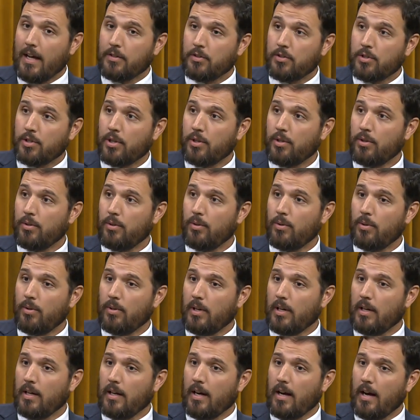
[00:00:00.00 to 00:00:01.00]

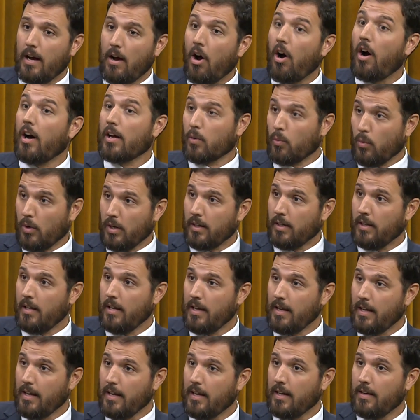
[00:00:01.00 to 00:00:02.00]
to Ottawa
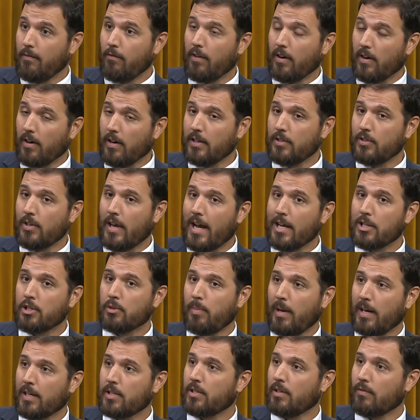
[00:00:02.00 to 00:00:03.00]
in various
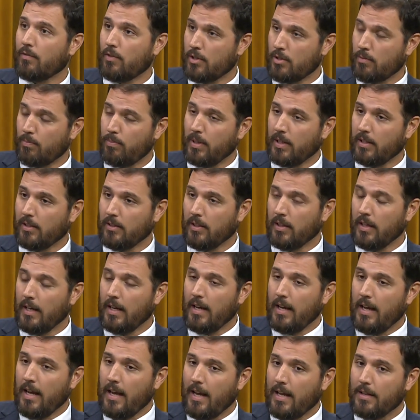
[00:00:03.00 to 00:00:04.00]
aspects of this bill.
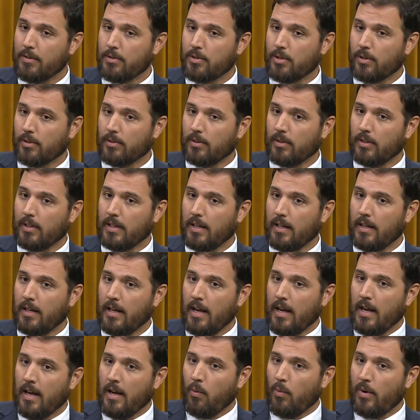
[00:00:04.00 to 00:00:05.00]
And certainly
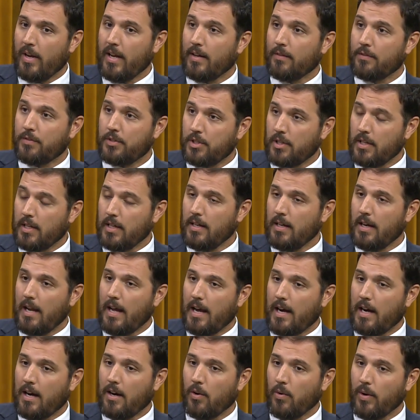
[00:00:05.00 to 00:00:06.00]
we have seen
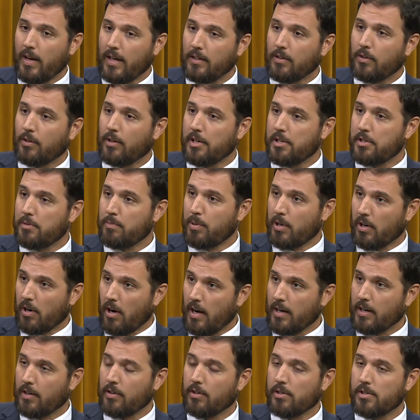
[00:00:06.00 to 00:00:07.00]
how increased
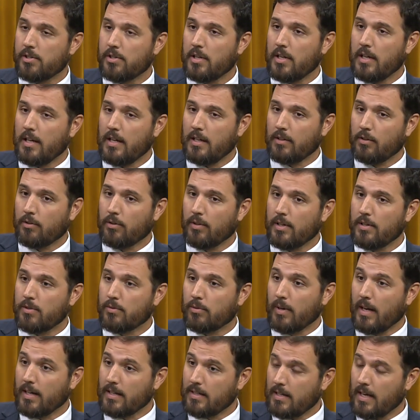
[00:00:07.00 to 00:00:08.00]
bureaucracy, increased
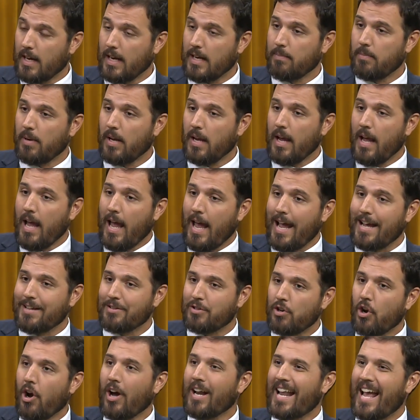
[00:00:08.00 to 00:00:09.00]
red tape
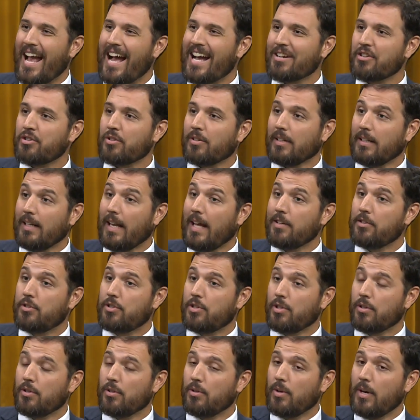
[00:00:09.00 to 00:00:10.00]
has not actually led
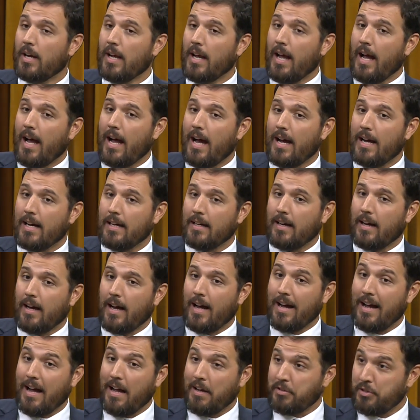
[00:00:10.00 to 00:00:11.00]
to uh,
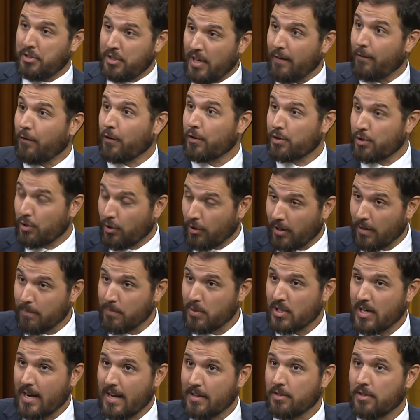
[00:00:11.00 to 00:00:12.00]
uh, uh, safer
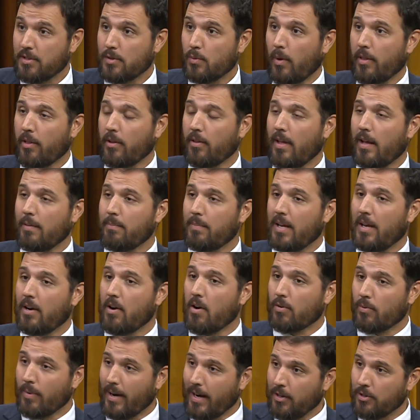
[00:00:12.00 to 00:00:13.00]
circumstances, whether that be in
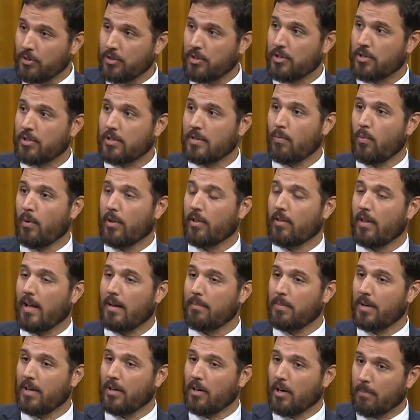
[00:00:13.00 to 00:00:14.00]
our rail system, whether
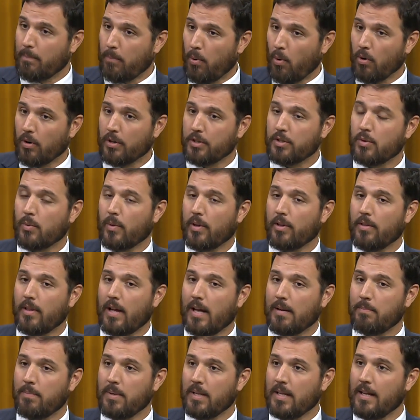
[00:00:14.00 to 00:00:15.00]
that be in our ports, whether
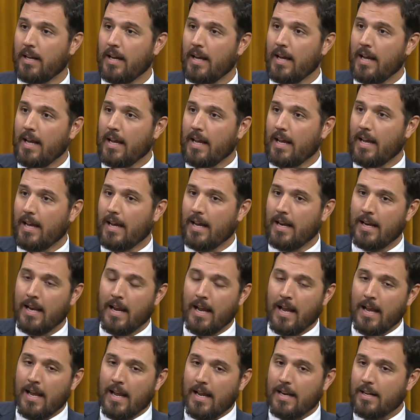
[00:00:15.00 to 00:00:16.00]
that be in,
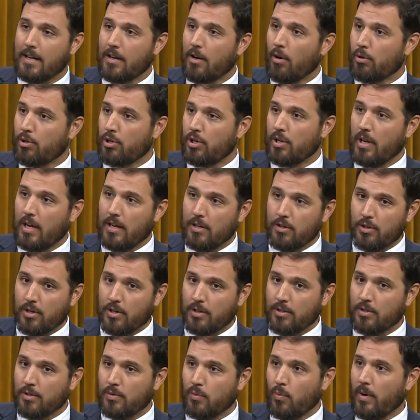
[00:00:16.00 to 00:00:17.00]
in
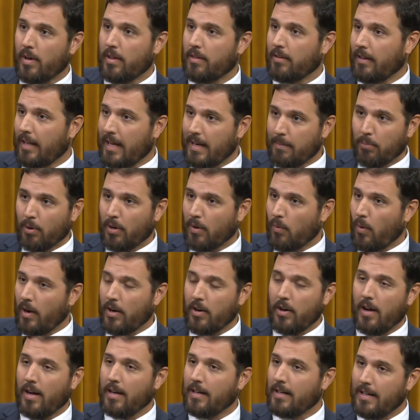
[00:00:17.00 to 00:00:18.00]
negotiations with labor and
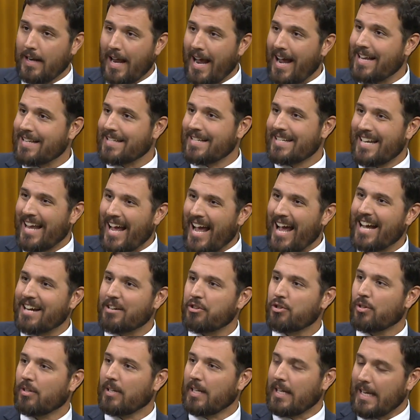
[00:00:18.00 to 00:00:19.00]
whatnot, it hasn't
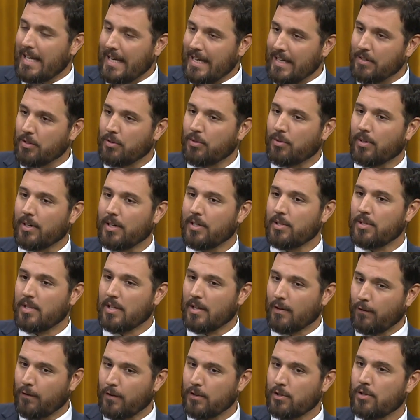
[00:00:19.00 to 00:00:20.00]
actually increased the
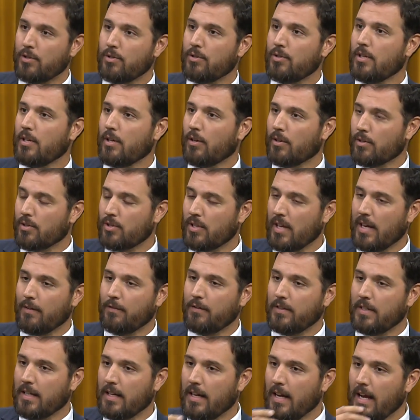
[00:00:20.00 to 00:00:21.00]
efficiency or
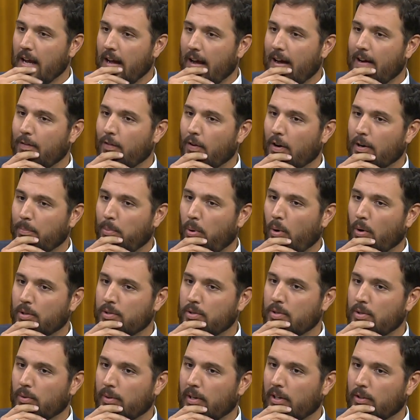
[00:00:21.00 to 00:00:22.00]
safety of our
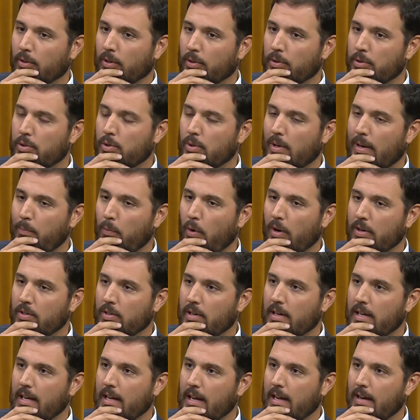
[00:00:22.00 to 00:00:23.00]
ports and railroads. So I'm
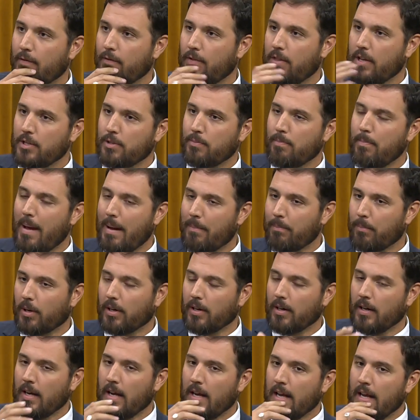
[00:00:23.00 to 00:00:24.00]
wondering if this
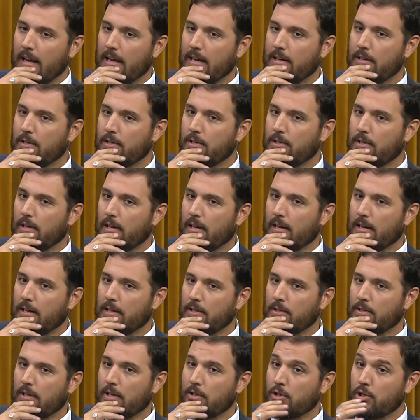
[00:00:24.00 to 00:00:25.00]
member is,
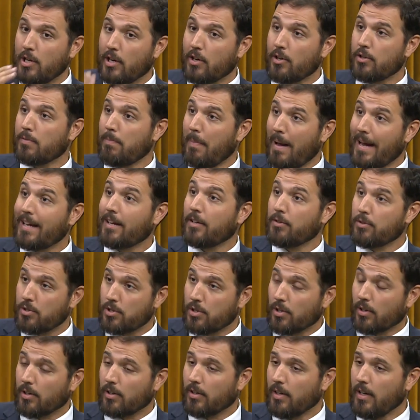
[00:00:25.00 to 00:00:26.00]
is uh, shares my
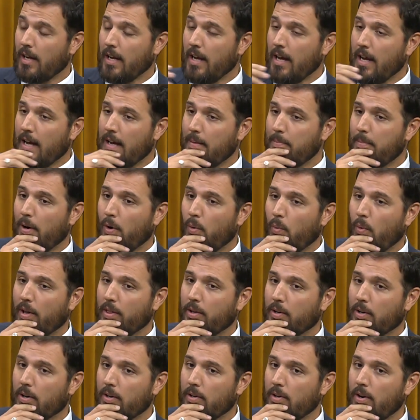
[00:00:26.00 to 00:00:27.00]
concern about
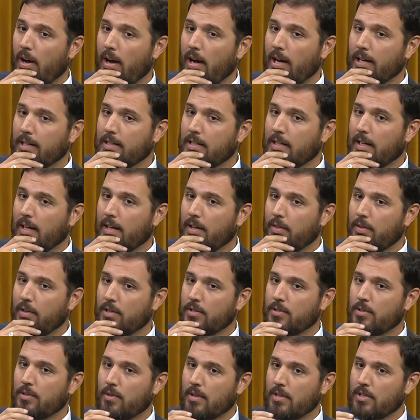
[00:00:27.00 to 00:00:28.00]
whether or not uh,
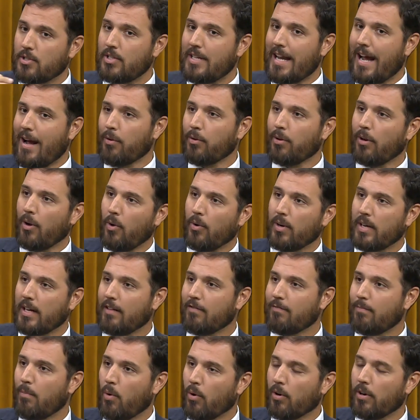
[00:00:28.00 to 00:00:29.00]
this, this downloading
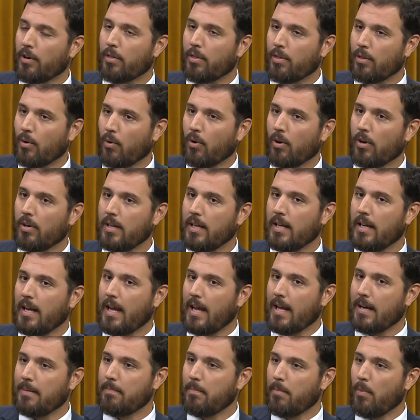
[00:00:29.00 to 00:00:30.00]
of more authority
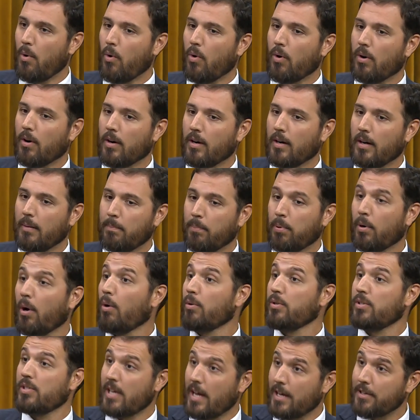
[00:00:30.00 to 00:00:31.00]
and more
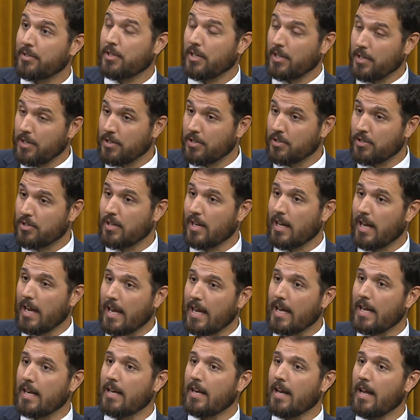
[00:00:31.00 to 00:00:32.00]
processes
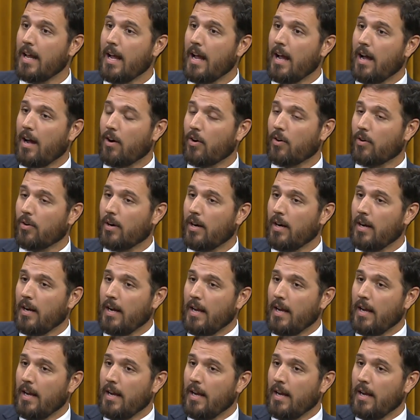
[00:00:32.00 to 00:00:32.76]
in, our,